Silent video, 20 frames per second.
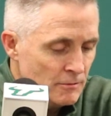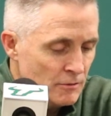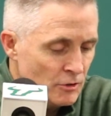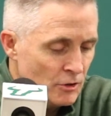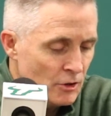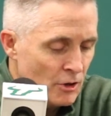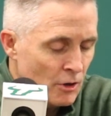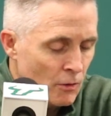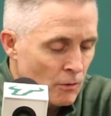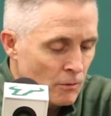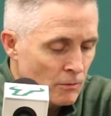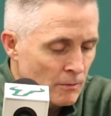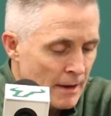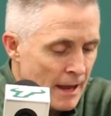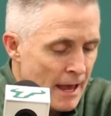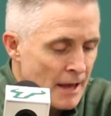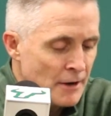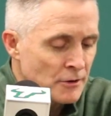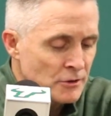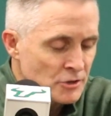know,
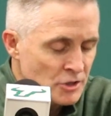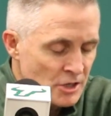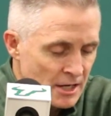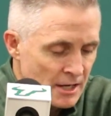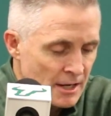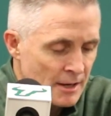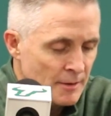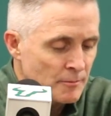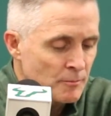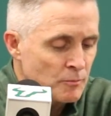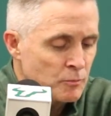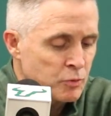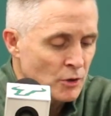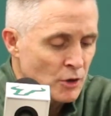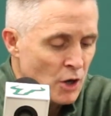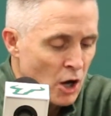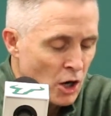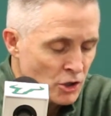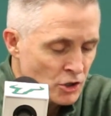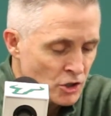energy and
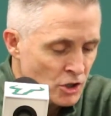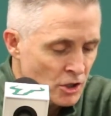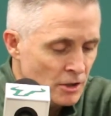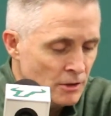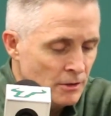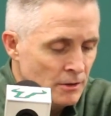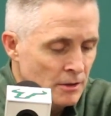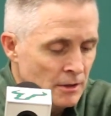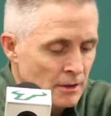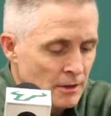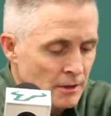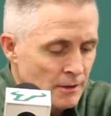production,